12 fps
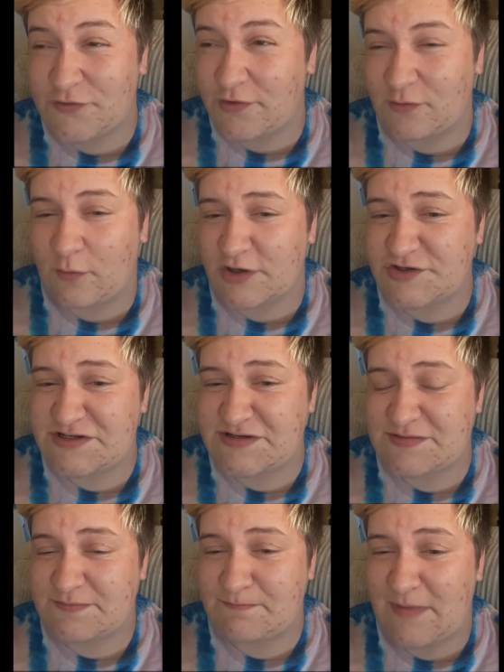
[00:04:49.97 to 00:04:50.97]
gonna watch
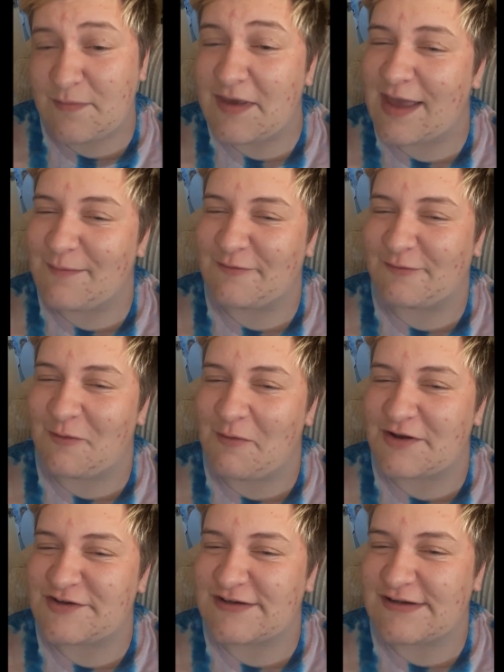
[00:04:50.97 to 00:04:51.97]
this. Maybe Emmett will
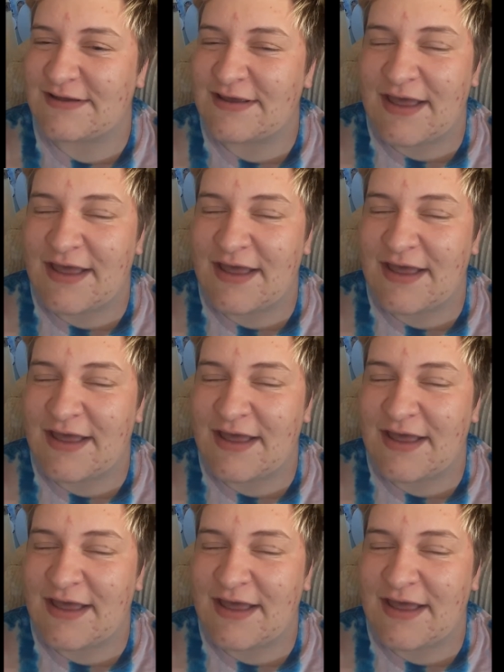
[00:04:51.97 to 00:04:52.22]
watch it.